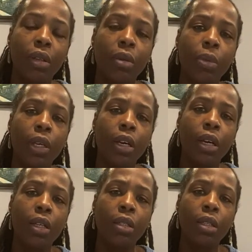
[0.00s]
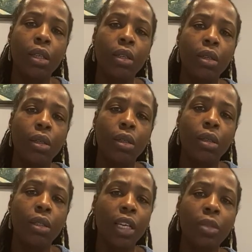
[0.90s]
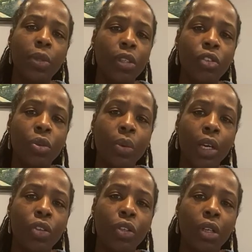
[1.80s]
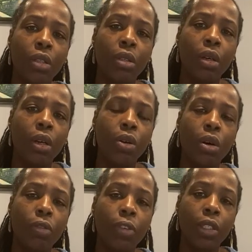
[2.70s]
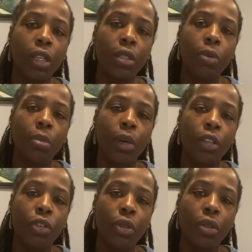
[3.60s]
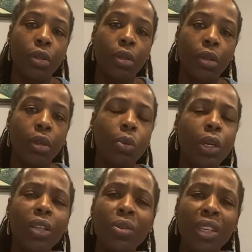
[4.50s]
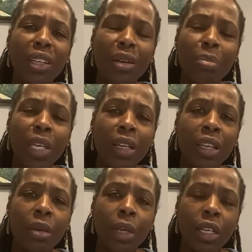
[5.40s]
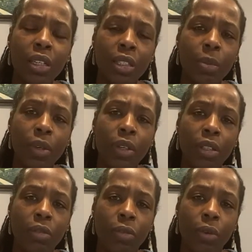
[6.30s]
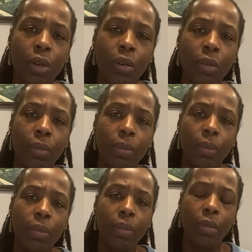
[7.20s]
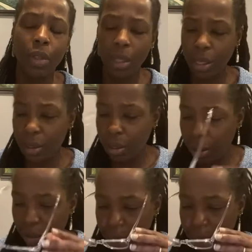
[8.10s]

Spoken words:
because desperate situations call for desperate measures. What do you need a medium and a spiritist for? Let's see.